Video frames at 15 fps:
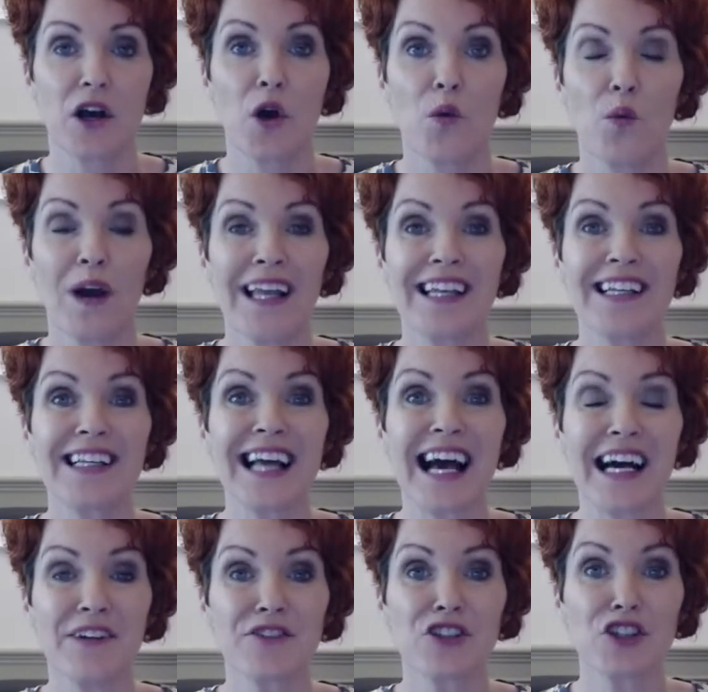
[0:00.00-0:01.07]
Well,
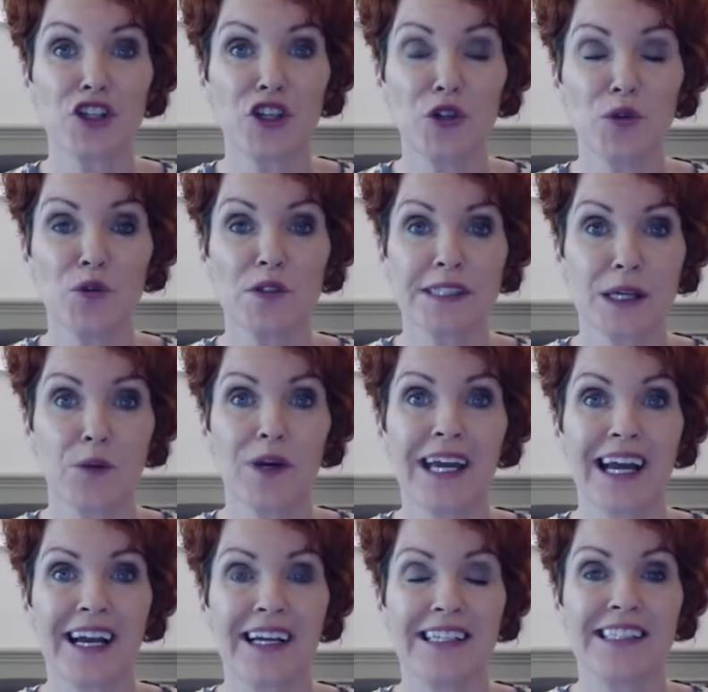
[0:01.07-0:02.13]
after the news that we
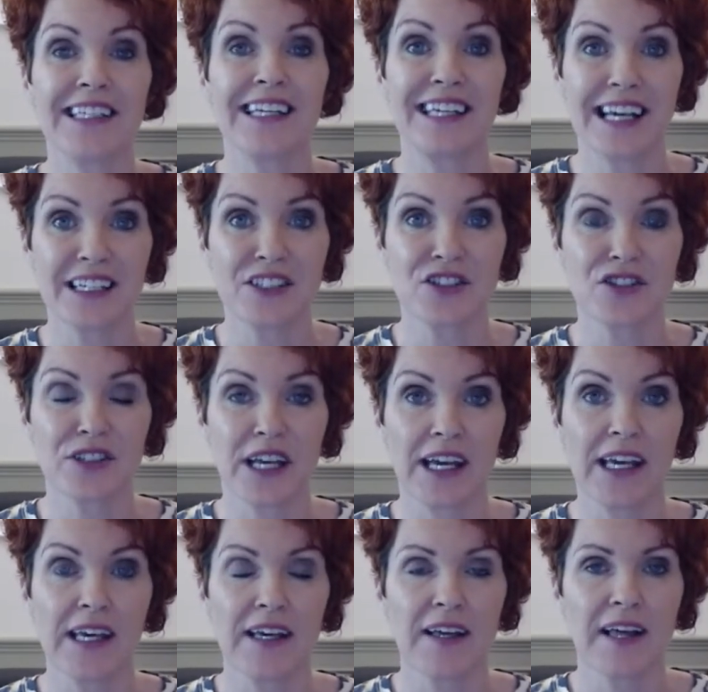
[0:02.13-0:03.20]
heard
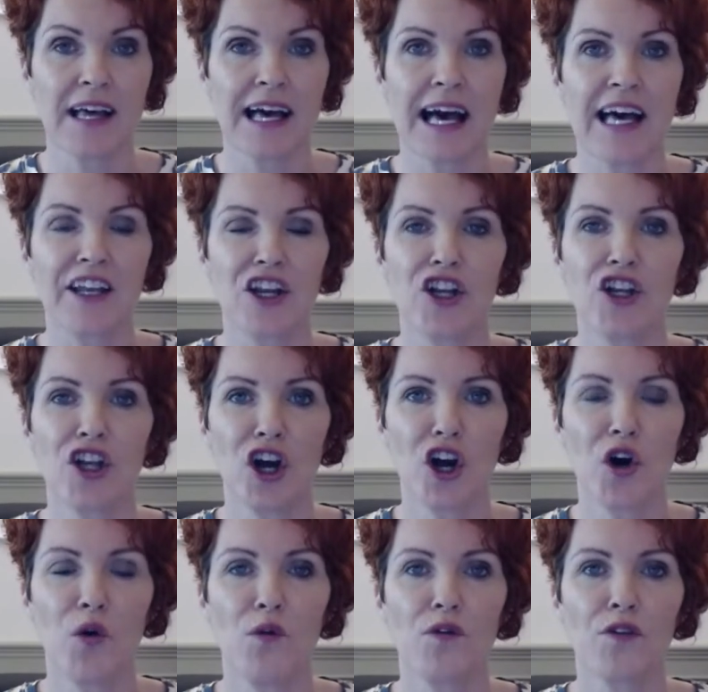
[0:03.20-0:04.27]
yesterday, and I
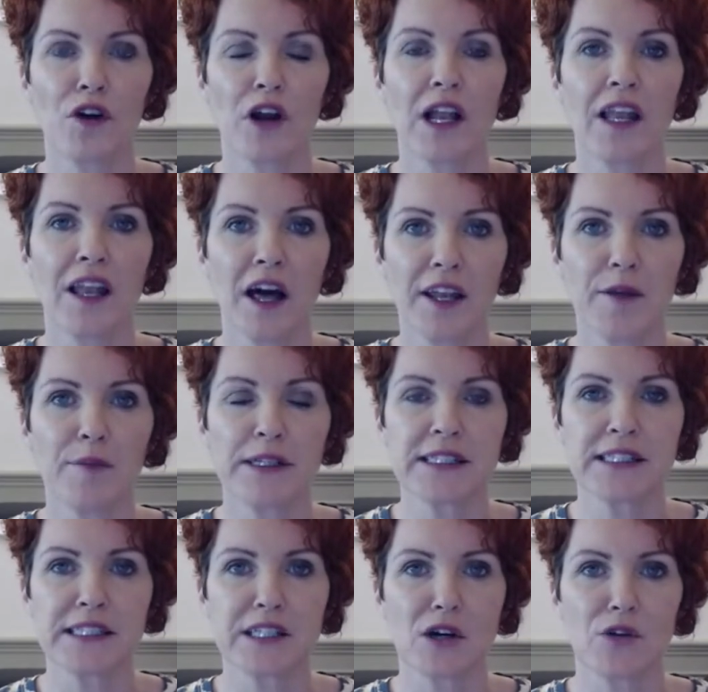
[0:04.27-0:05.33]
know for a lot of
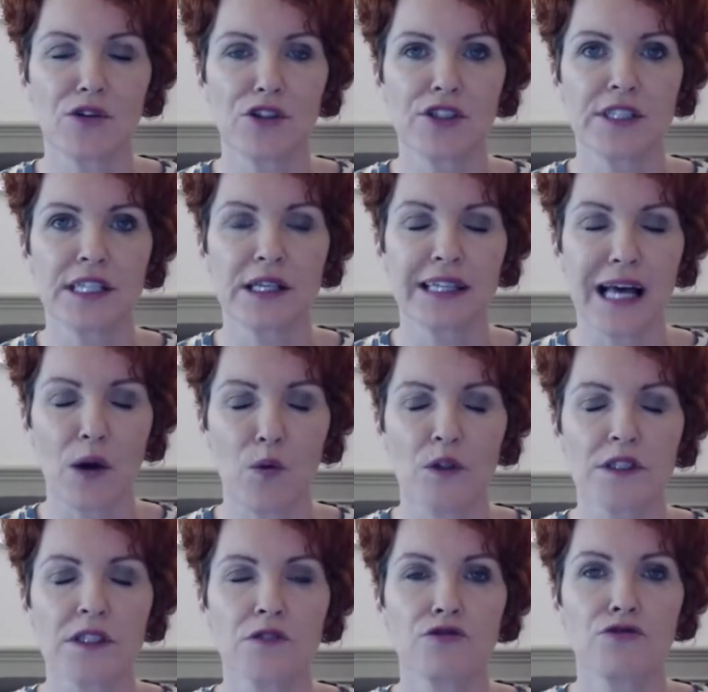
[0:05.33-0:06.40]
business owners, that was
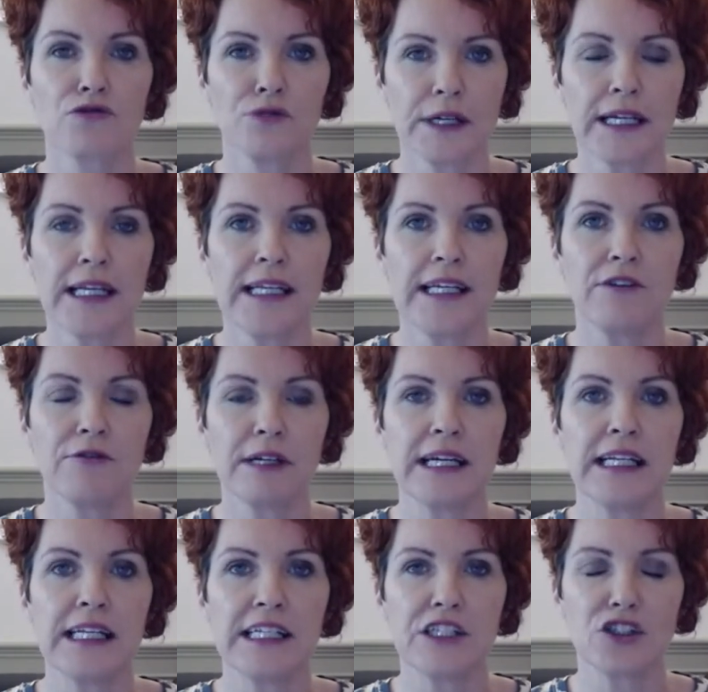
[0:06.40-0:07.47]
really,
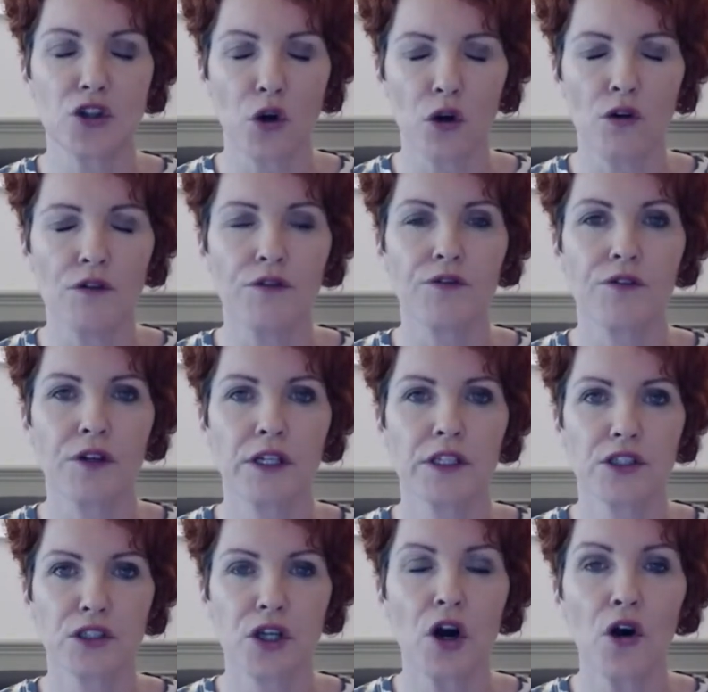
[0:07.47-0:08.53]
really
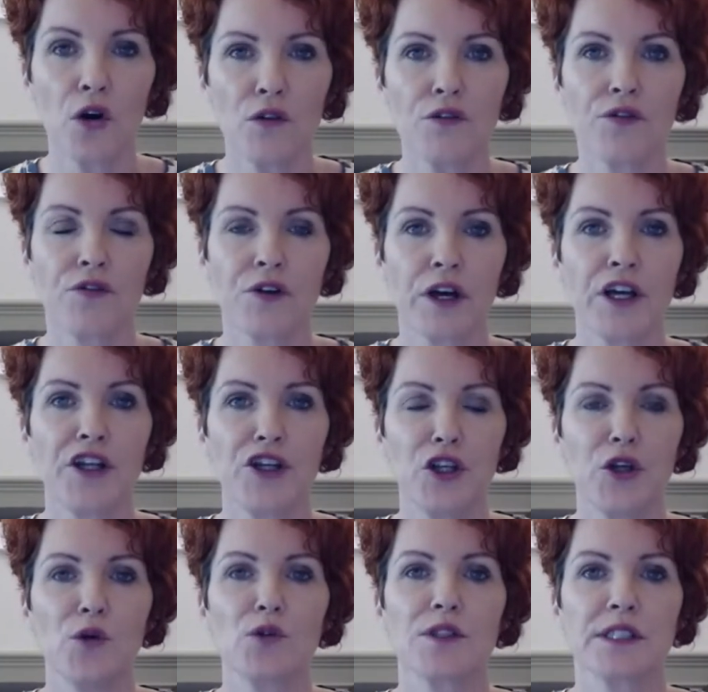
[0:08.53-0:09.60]
tough
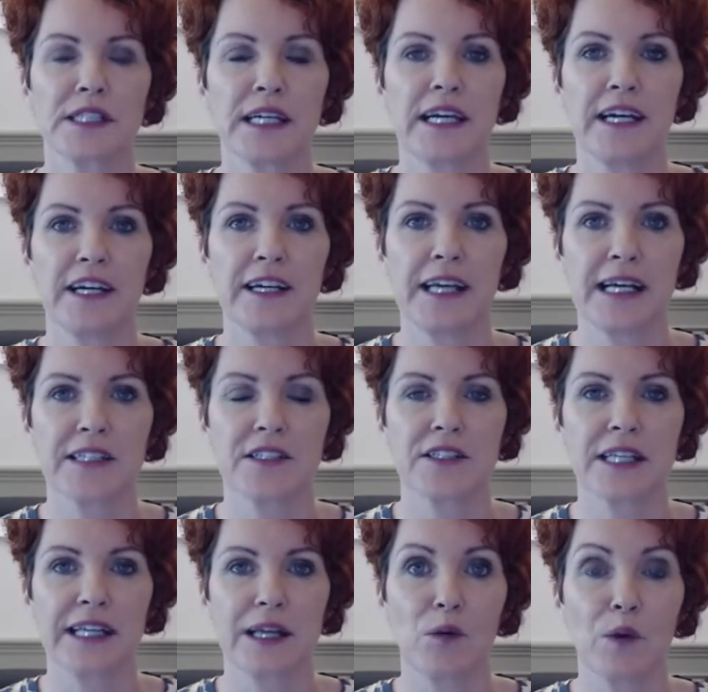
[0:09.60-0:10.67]
news to hear yesterday
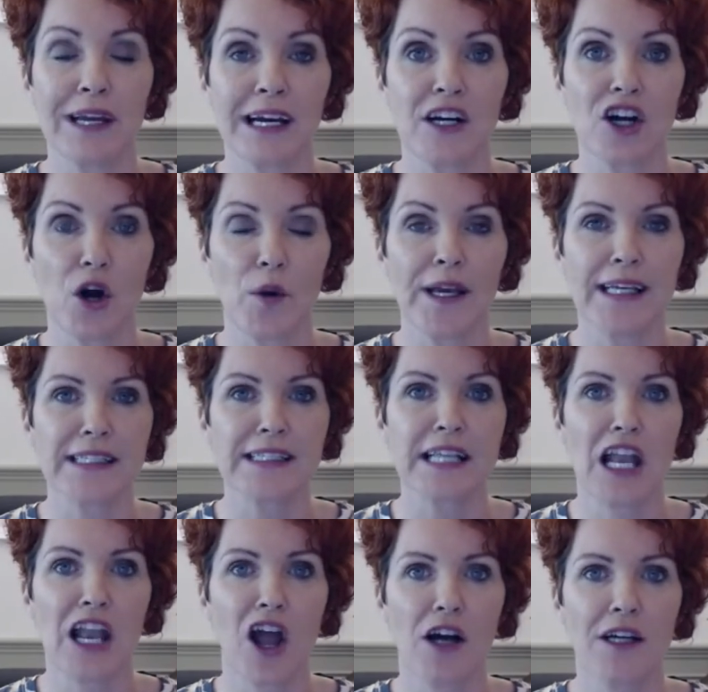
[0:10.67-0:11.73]
that we are going into
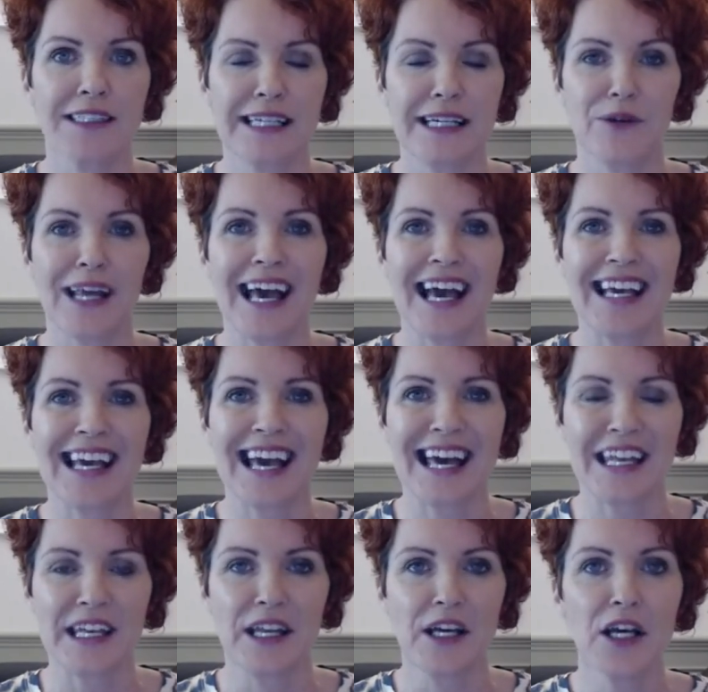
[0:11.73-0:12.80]
lockdown
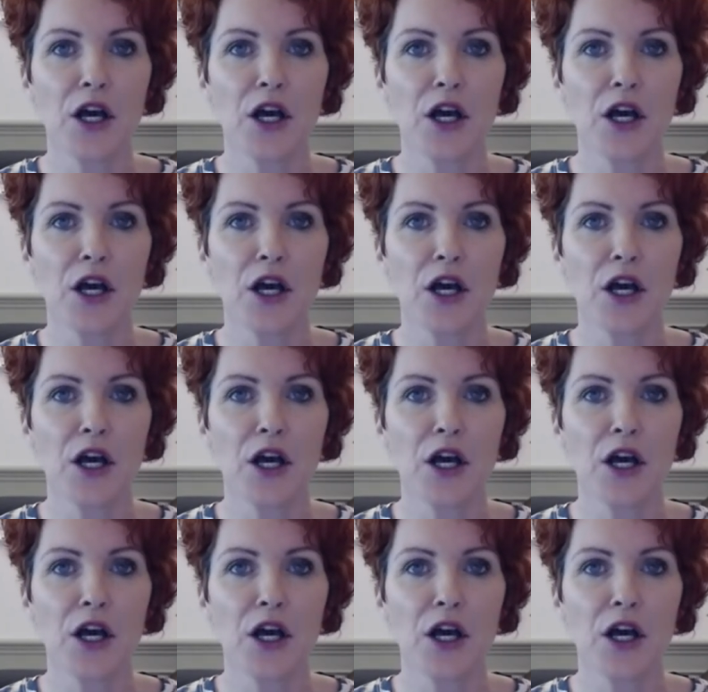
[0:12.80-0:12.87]
again.